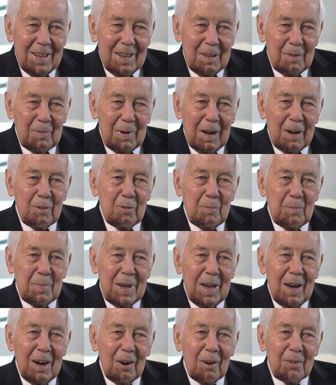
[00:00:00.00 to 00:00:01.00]
It probably would
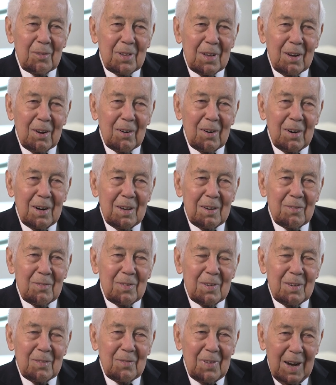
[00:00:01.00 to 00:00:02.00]
be healthier
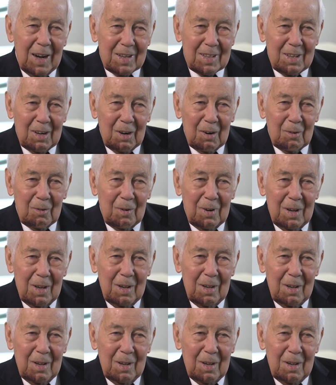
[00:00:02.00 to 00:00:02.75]
if, in fact, there